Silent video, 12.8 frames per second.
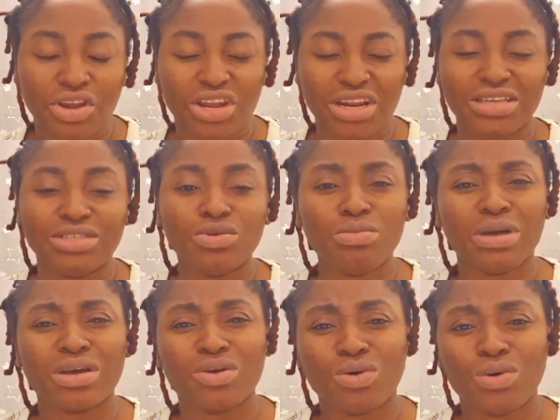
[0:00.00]
it is oh
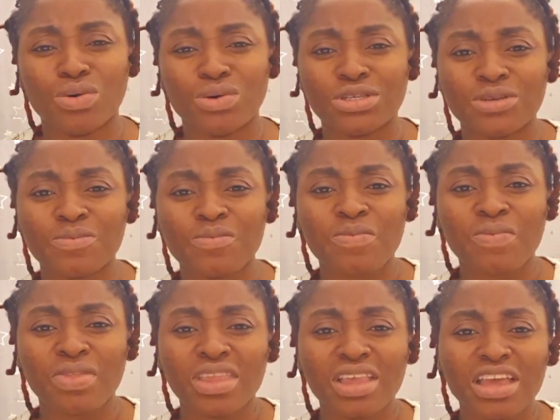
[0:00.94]
my god
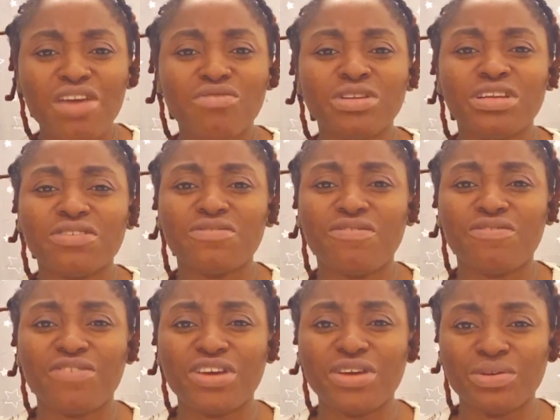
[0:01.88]
even the
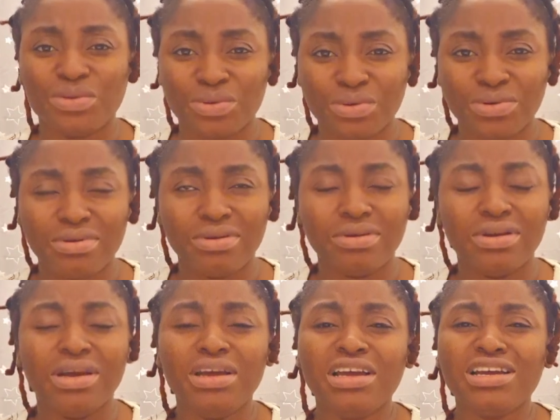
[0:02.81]
feel
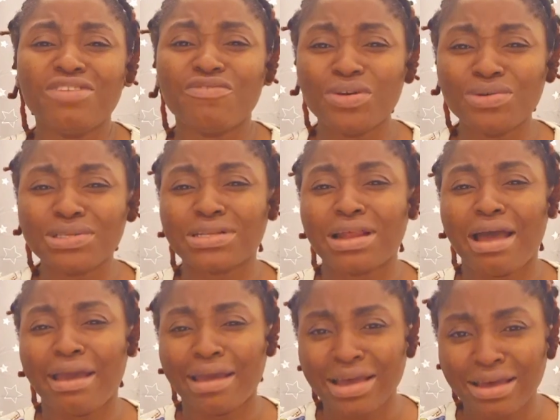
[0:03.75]
it feels
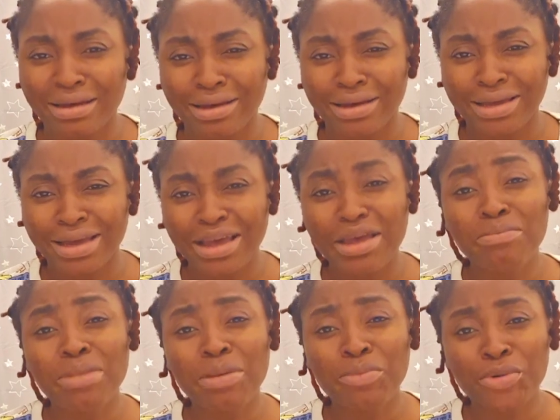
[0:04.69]
like a
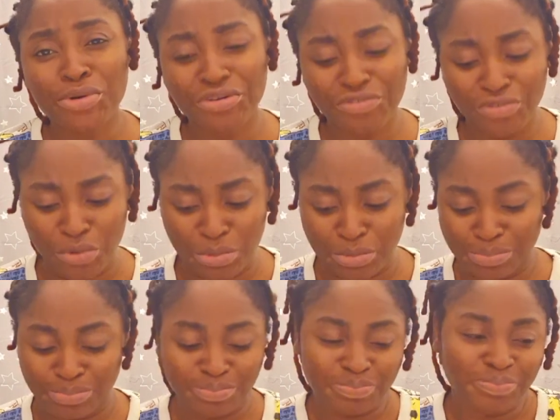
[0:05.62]
memory foam
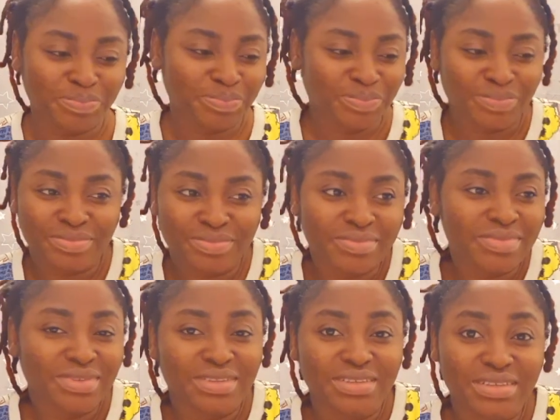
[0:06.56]

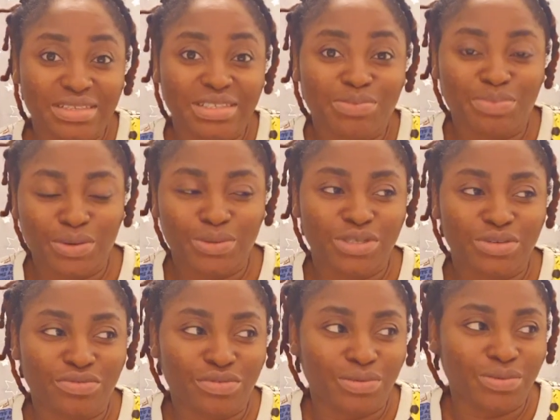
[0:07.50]
this is
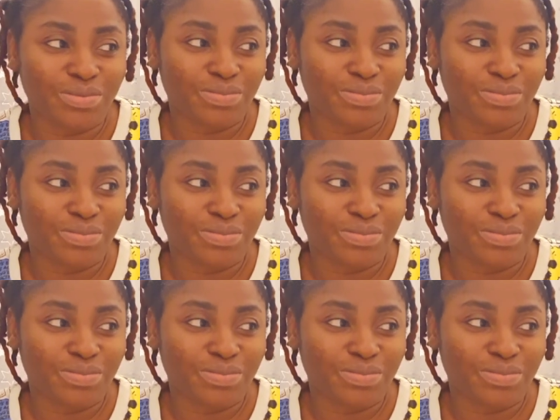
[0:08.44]
beautiful